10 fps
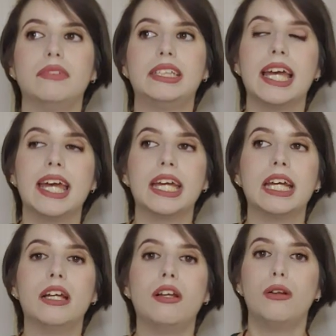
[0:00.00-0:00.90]

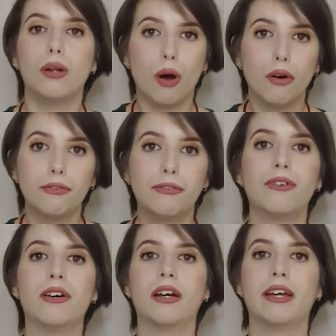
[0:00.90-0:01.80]
they love
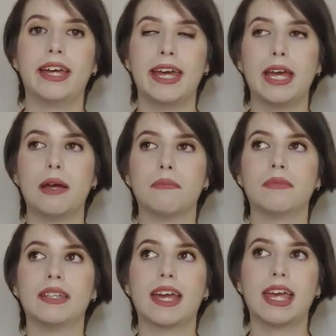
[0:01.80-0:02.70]

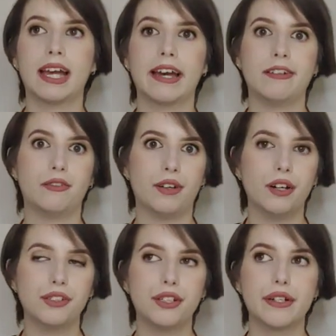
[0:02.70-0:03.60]
taking care of
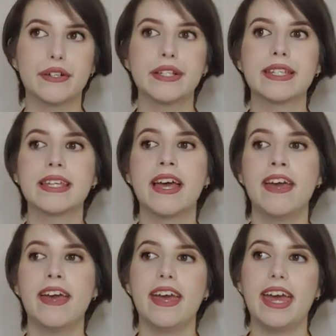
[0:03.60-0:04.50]
others,
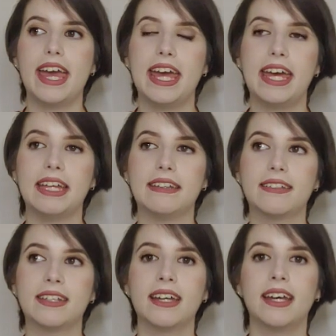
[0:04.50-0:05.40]
and
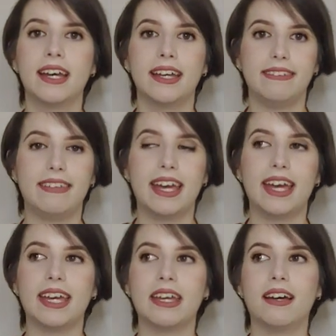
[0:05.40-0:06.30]

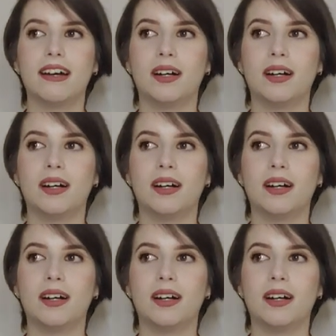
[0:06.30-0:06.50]
they